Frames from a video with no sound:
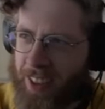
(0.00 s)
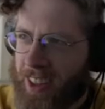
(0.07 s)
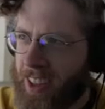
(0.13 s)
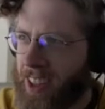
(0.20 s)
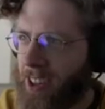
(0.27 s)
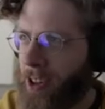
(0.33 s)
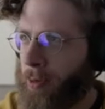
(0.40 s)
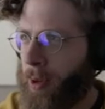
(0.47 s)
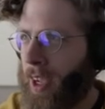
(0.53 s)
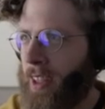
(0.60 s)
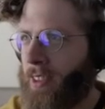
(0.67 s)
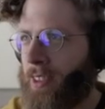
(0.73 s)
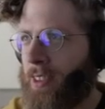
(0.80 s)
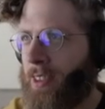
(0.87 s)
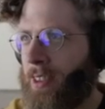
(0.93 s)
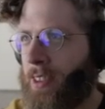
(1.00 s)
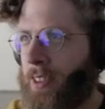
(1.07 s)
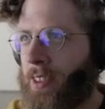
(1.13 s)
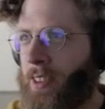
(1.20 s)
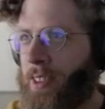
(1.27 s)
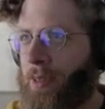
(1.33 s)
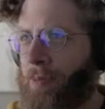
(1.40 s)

necromancers